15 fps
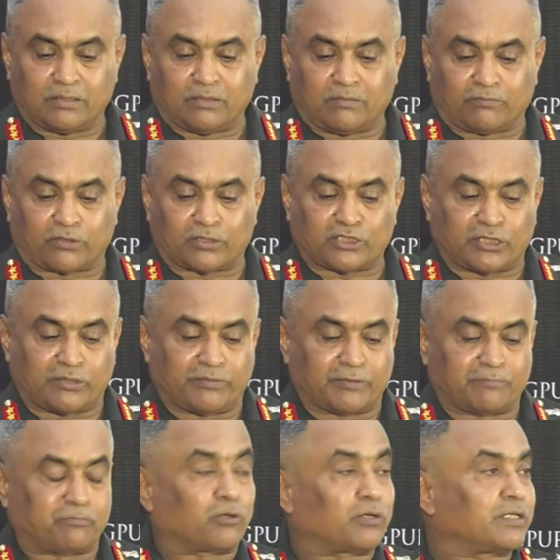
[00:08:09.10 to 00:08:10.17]
for achieving
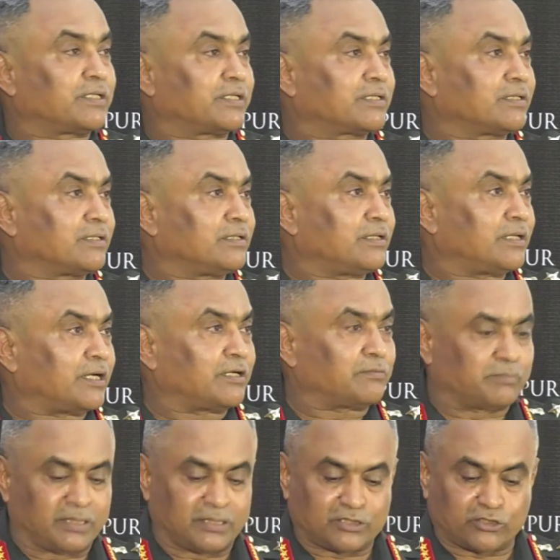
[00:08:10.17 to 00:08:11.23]
political and
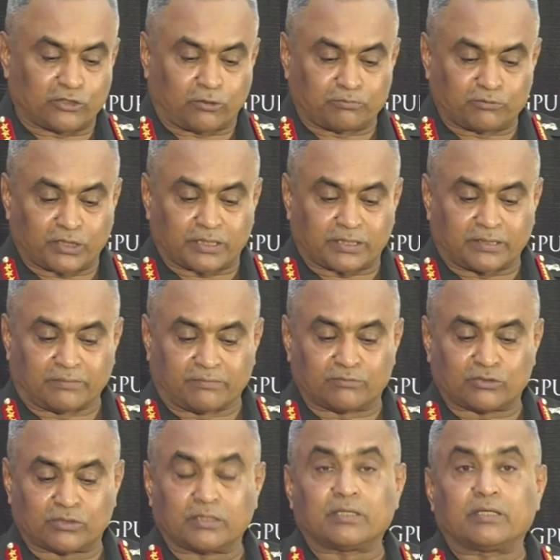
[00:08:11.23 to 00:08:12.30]
military
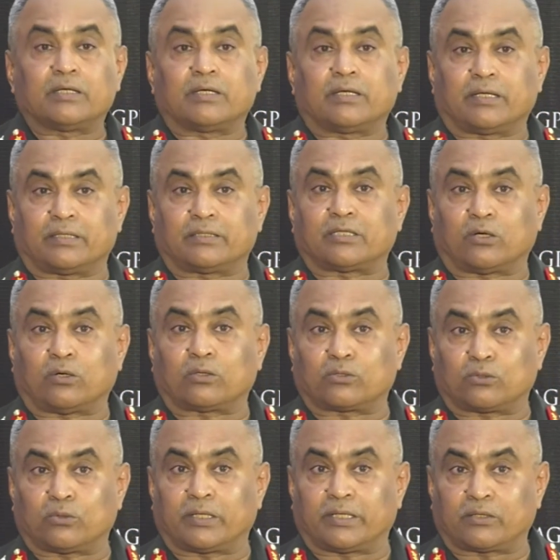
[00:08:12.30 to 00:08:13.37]
objectives in the
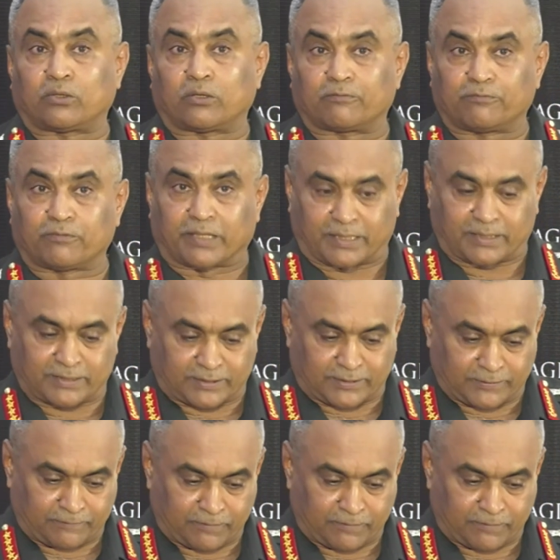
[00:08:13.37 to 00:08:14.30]
ongoing conflicts.